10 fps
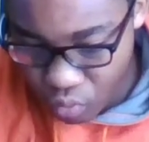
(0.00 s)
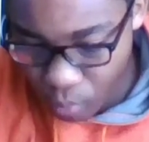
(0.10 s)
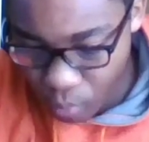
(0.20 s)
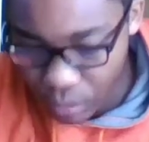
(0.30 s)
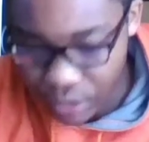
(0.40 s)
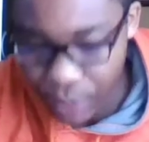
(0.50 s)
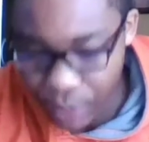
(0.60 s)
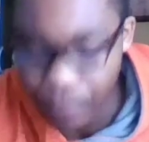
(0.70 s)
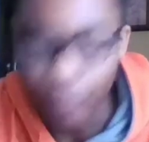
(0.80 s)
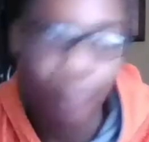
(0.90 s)
Let's see.
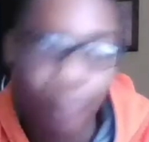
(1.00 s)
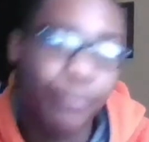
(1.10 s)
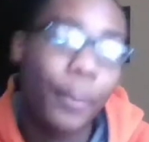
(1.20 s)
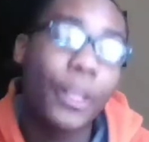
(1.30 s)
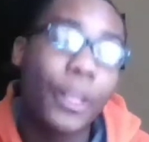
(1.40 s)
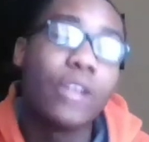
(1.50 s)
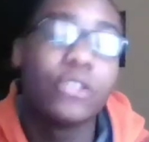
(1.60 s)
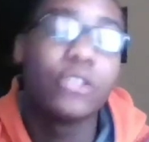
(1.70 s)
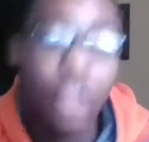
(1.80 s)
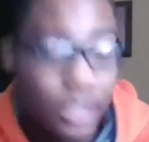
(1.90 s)

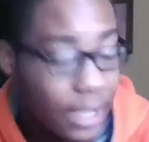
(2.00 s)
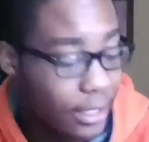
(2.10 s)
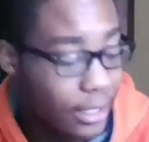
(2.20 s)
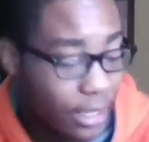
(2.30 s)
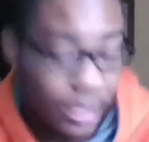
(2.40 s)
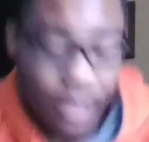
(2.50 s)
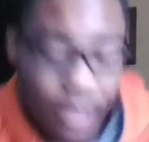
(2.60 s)
Just like the Ducky,